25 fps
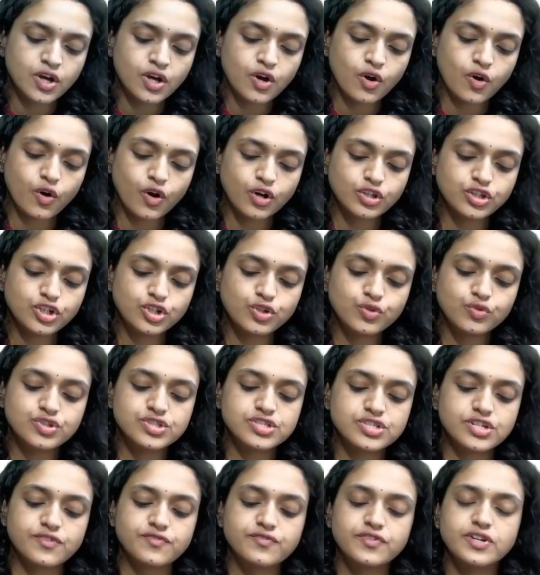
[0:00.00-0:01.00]
on the tooth
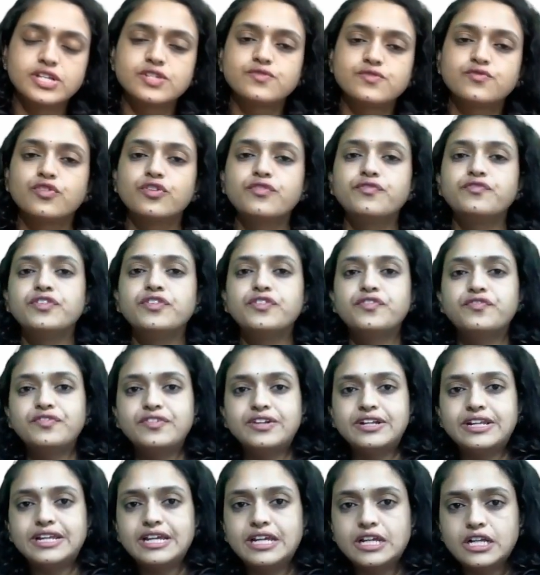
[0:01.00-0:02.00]
surface for
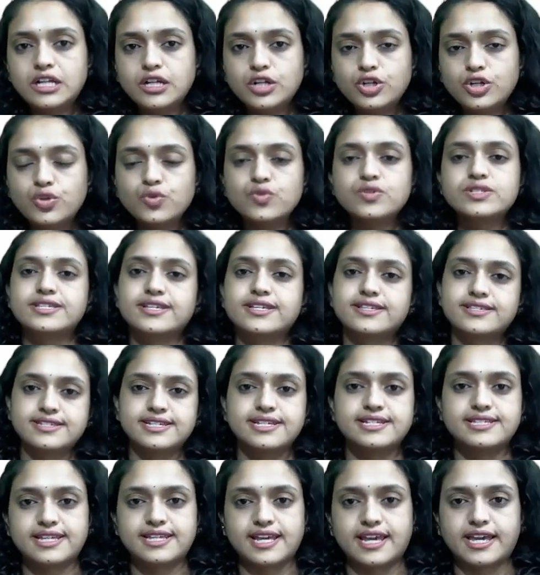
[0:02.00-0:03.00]
15 to 60
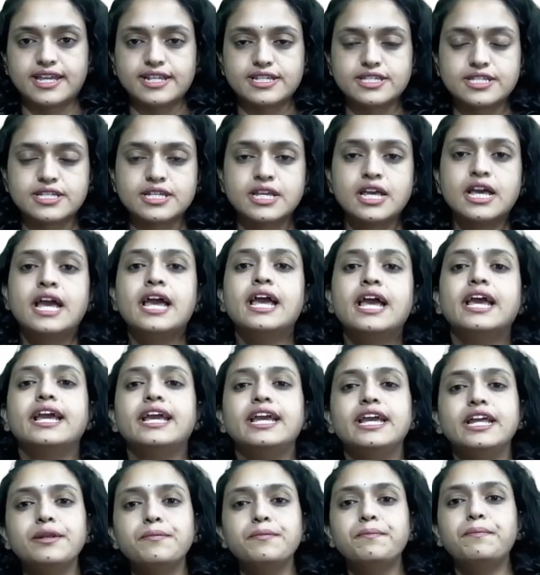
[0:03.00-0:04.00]
seconds.
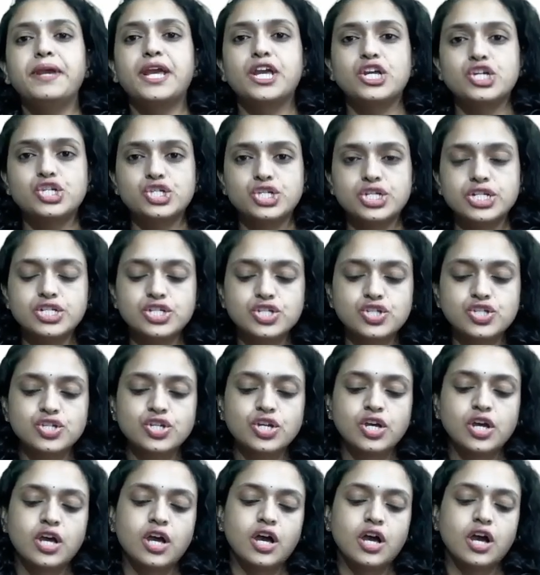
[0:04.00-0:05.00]
In patients
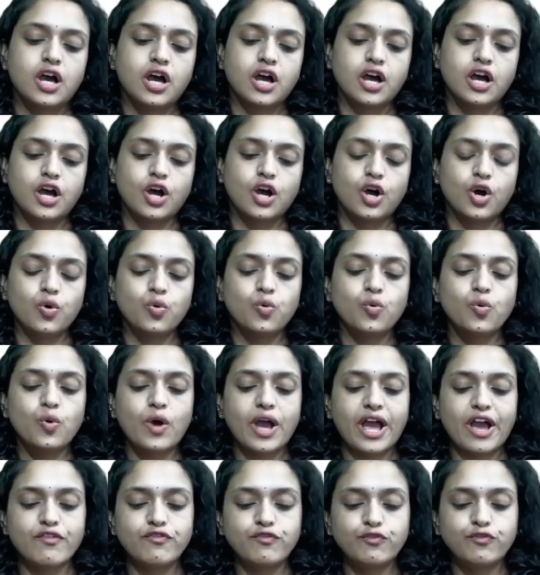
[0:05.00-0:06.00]
who
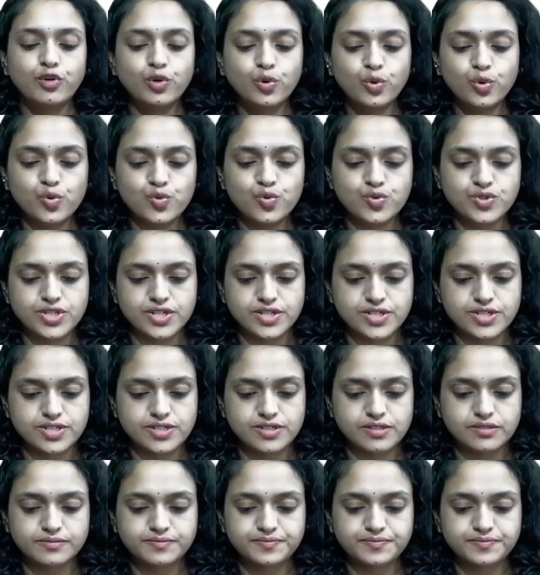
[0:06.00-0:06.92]
have fluorosis,